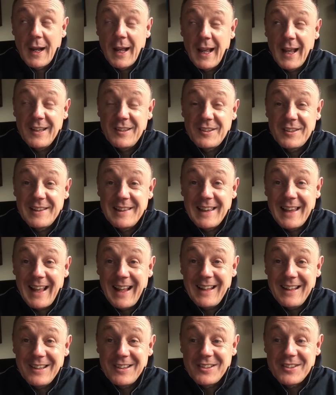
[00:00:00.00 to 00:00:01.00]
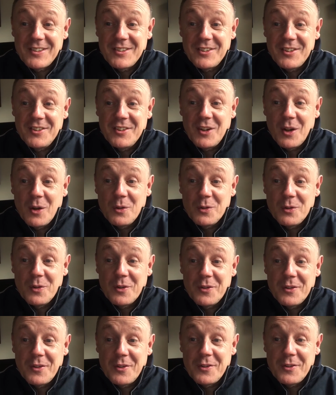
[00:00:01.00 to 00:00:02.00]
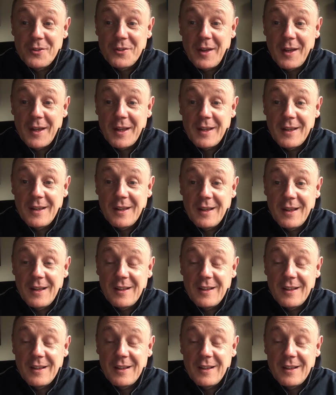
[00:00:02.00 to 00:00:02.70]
It's laced, she goes on to say,